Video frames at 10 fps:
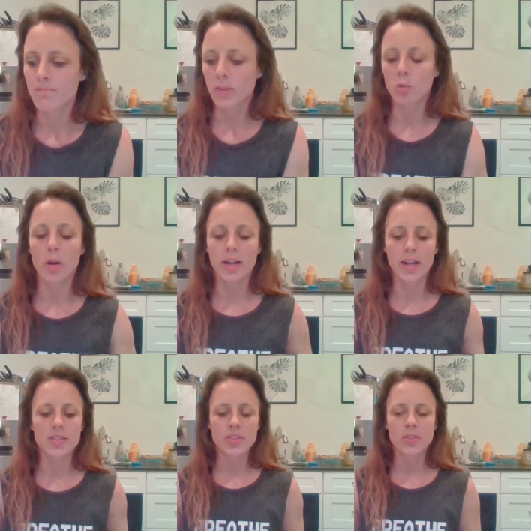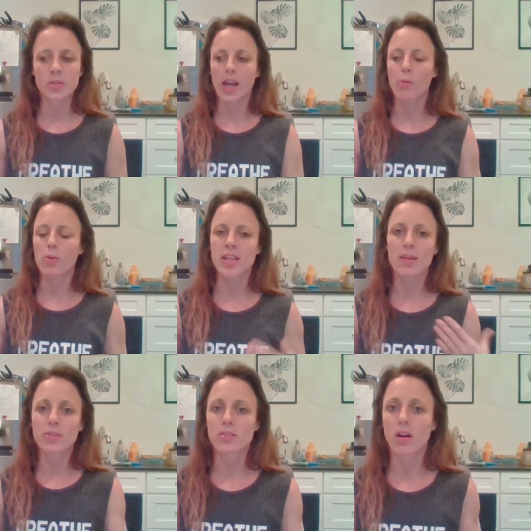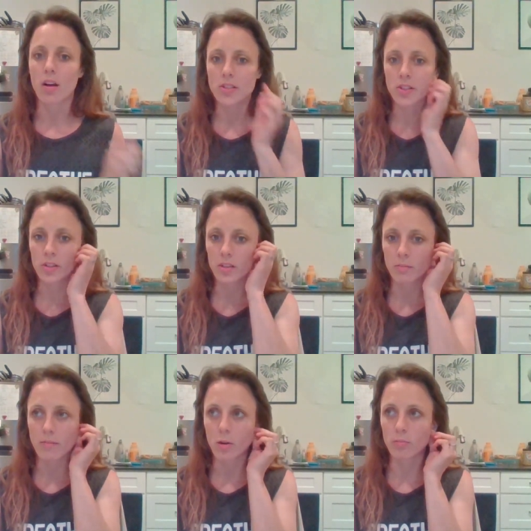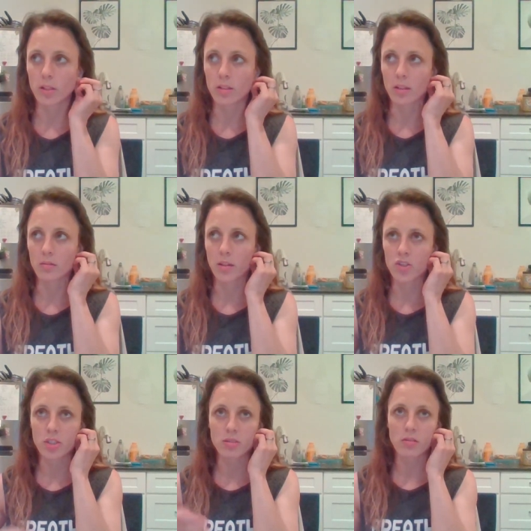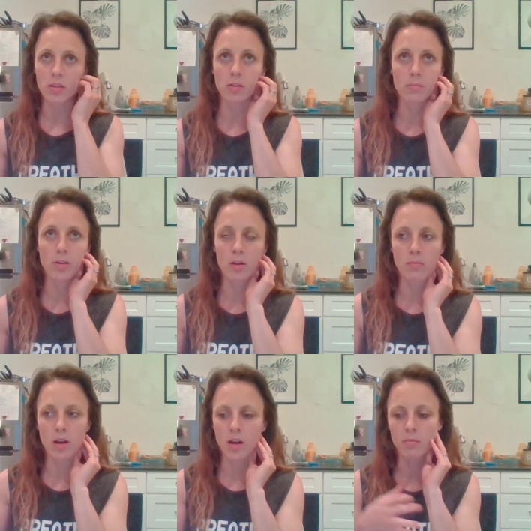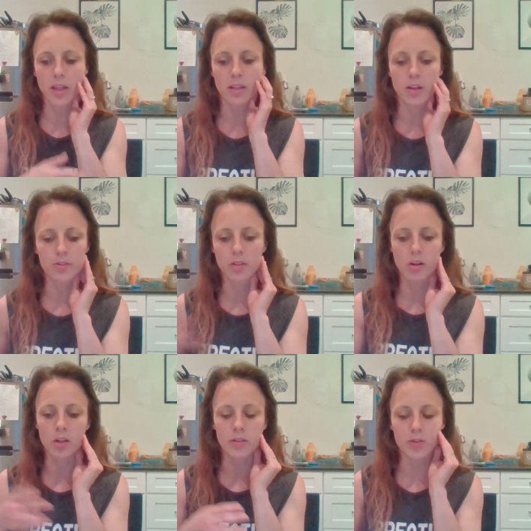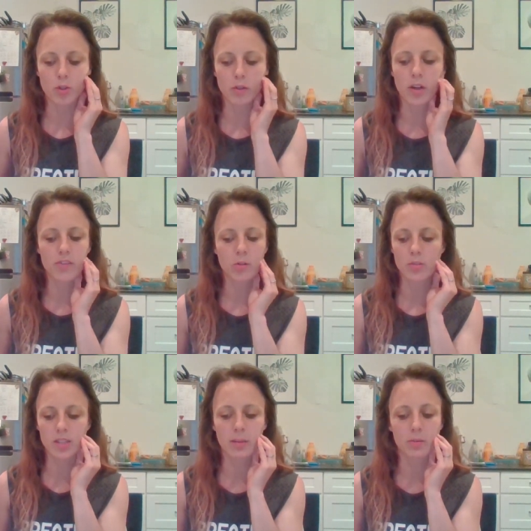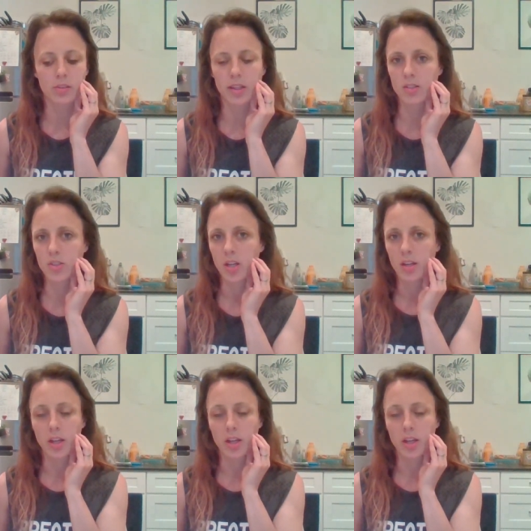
you know what can i do like i wasn't able to talk to her at the moment um because she her her mom like got her in the car and they drove off so i wasn't able to like sh-